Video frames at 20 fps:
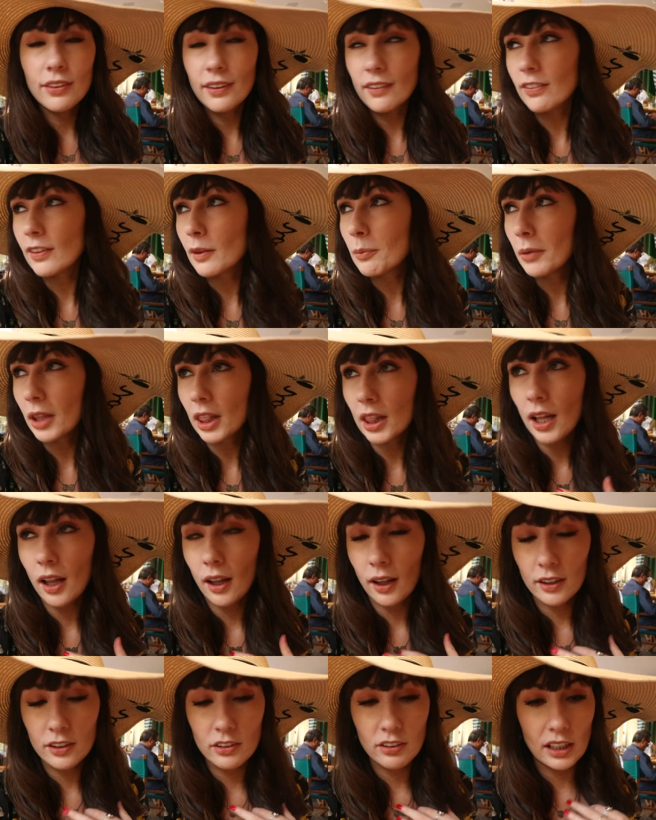with some
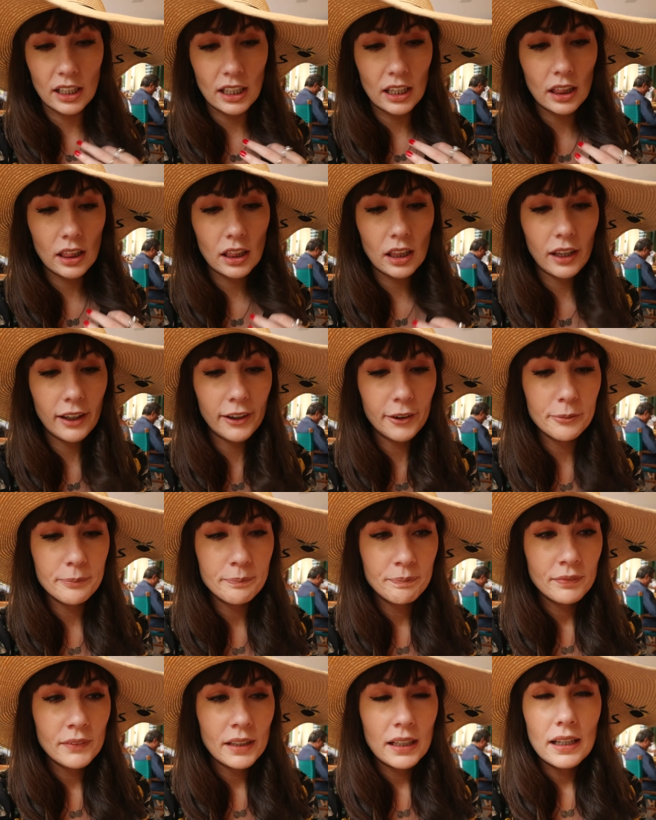massages. So
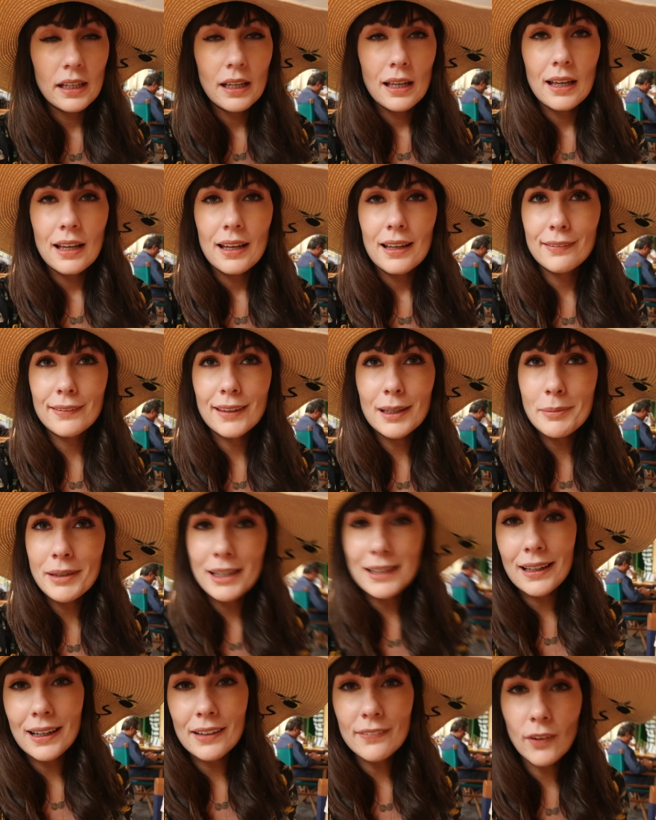it's going to be
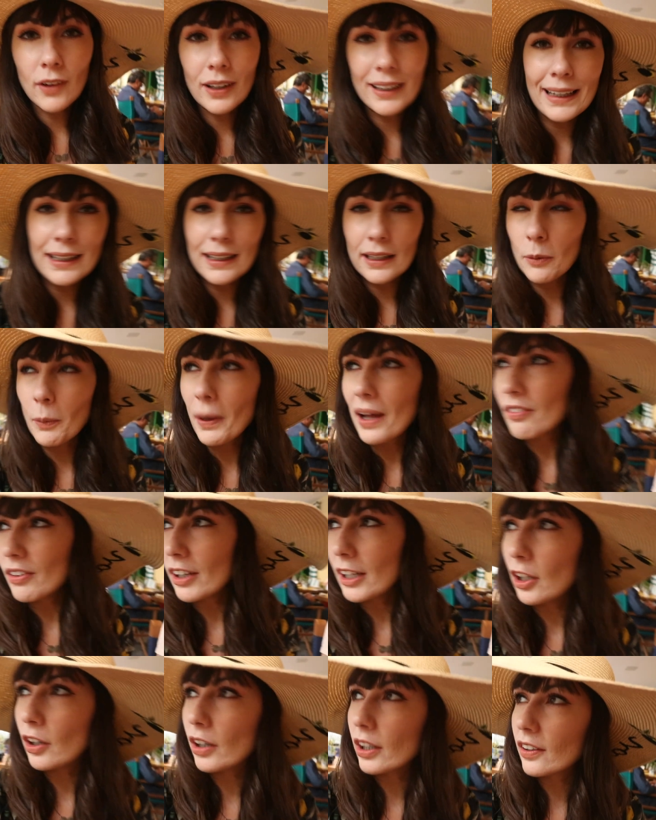a nice holiday. The
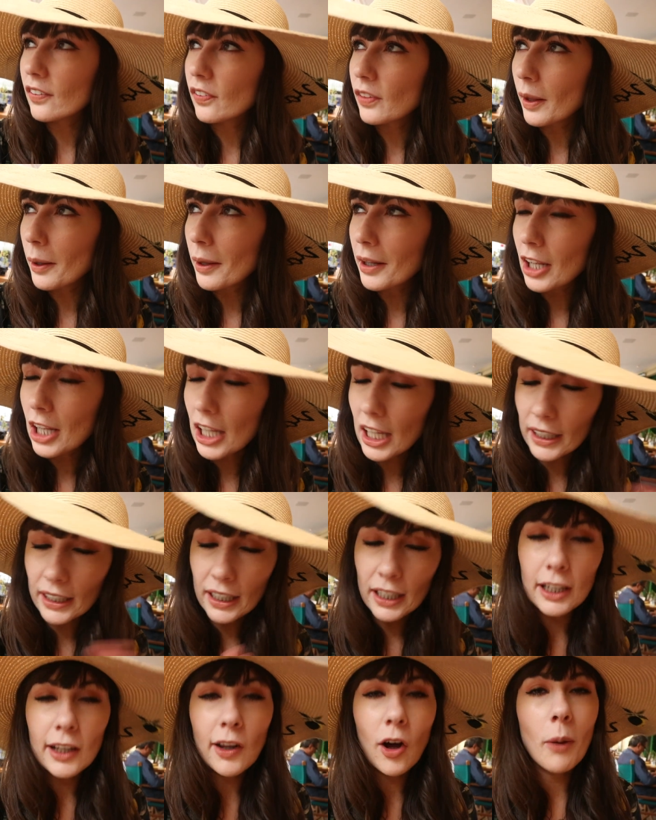weather looks like
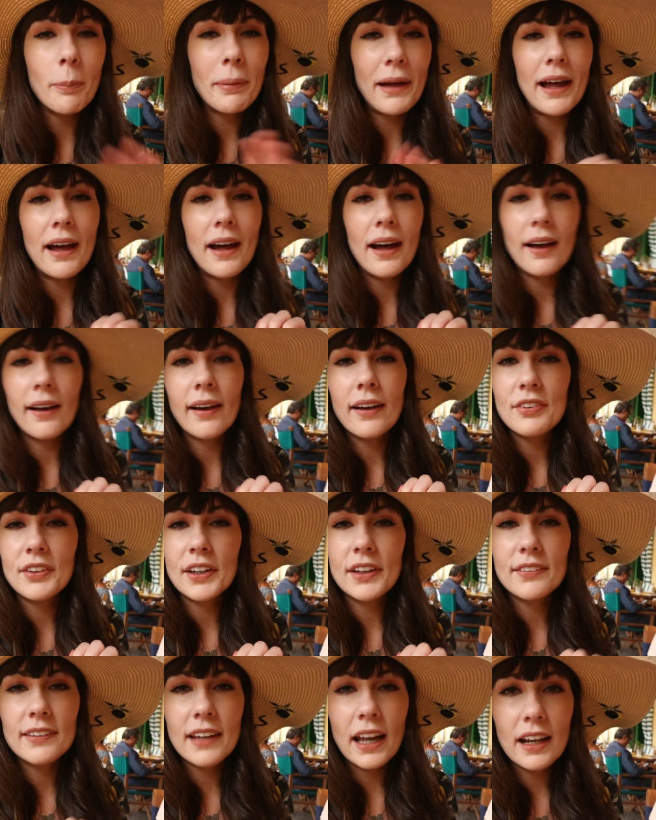a lot better. I
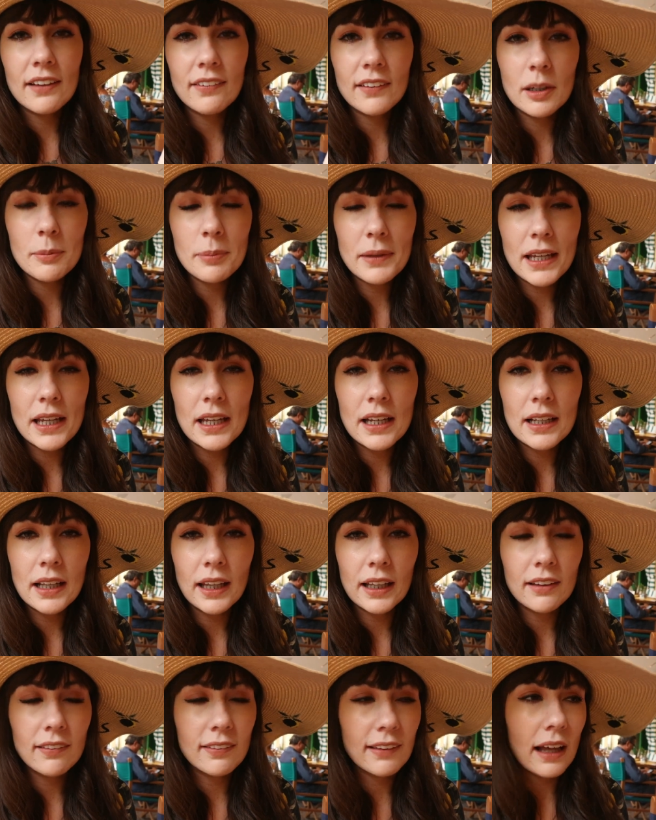think today's going to be
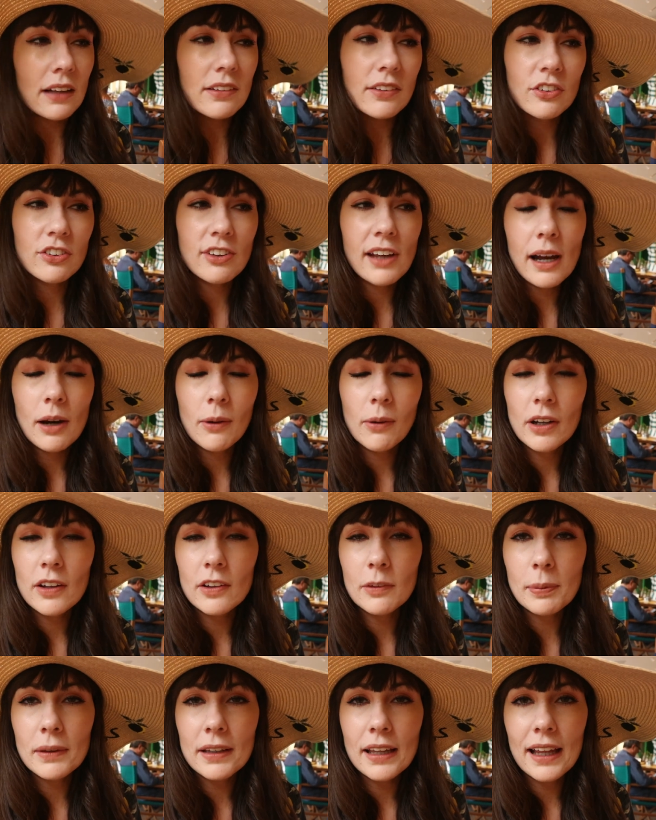like scattered
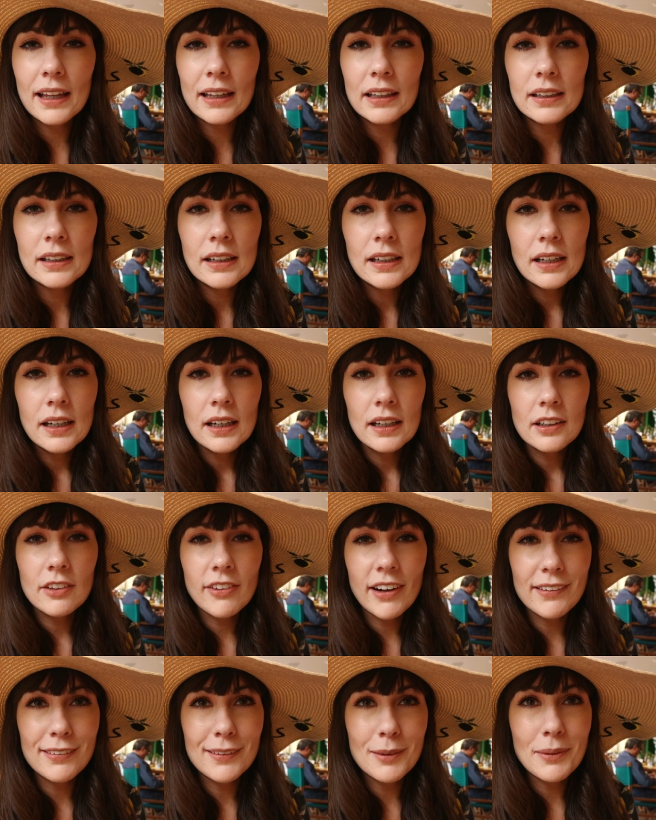showers, but then the
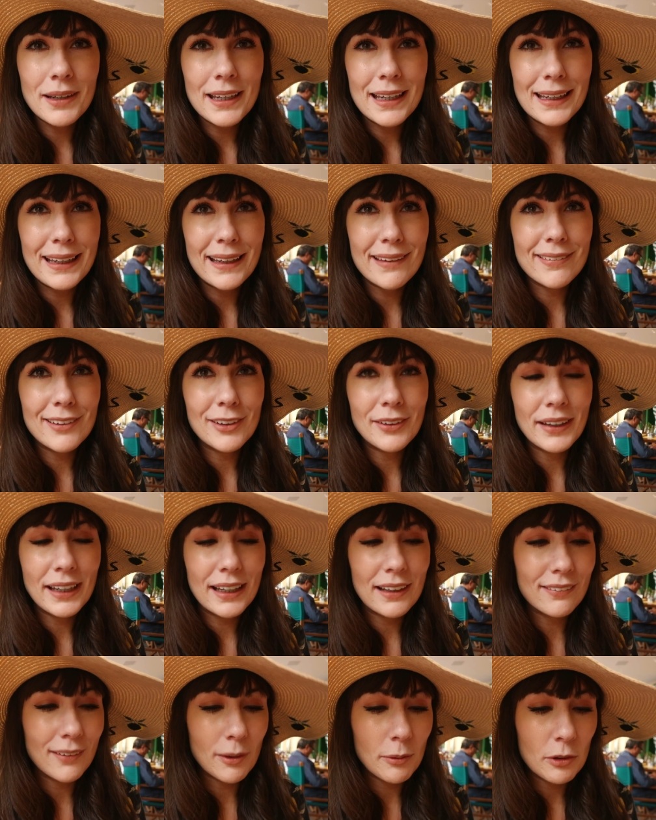rest of the week is
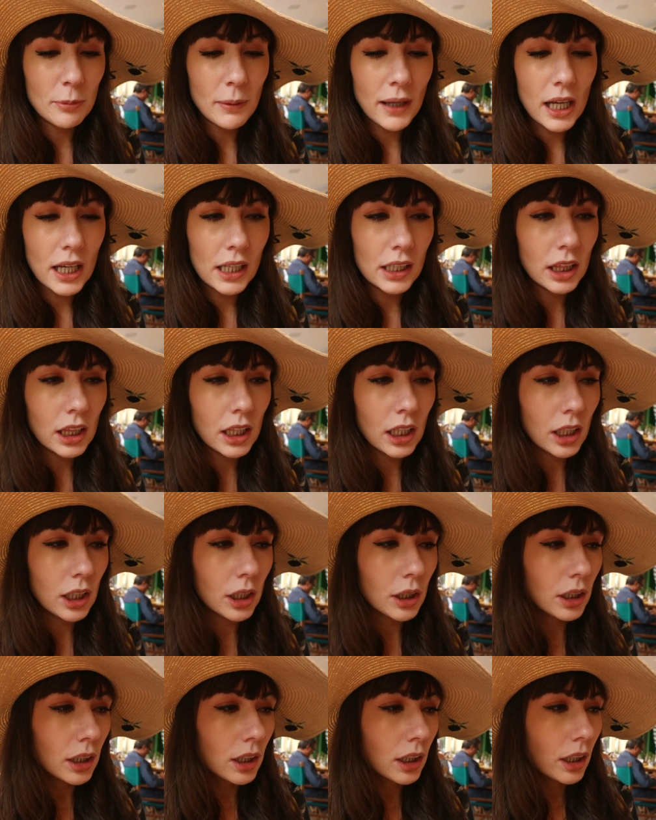looking so much better. So
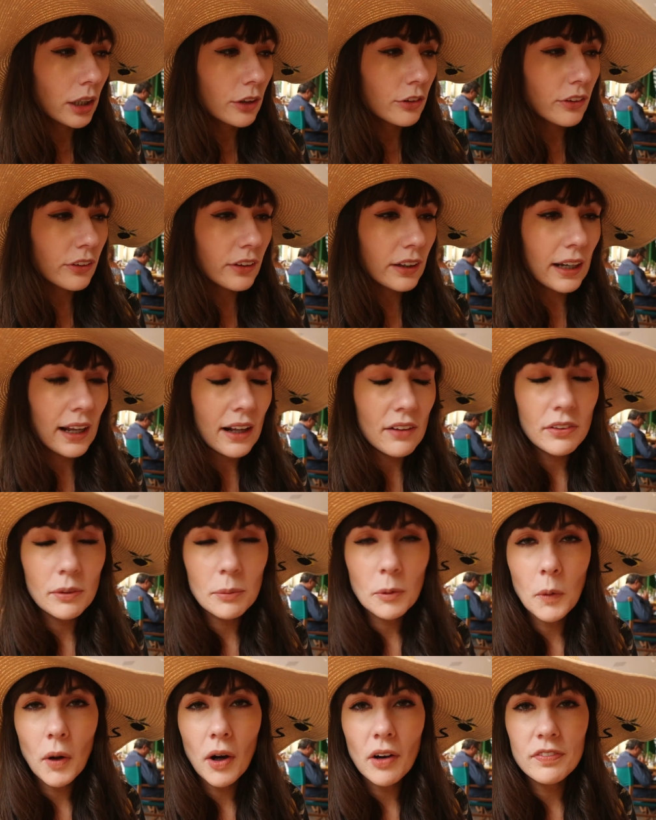just going to have
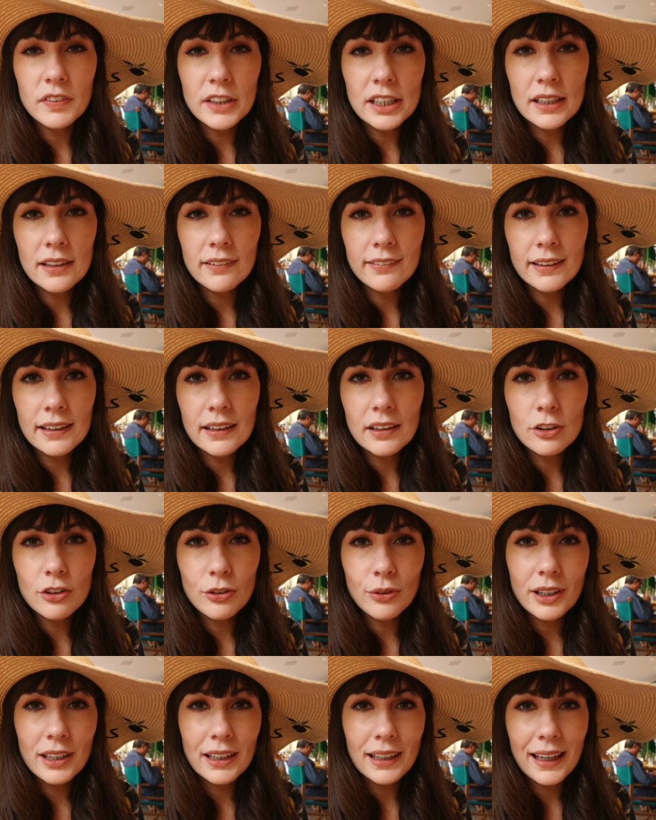some coffees and
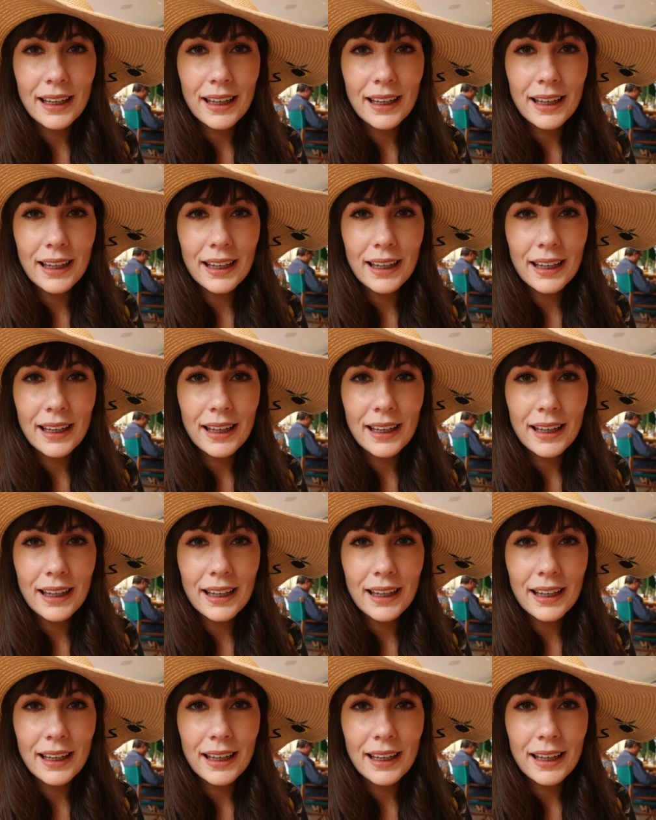enjoy the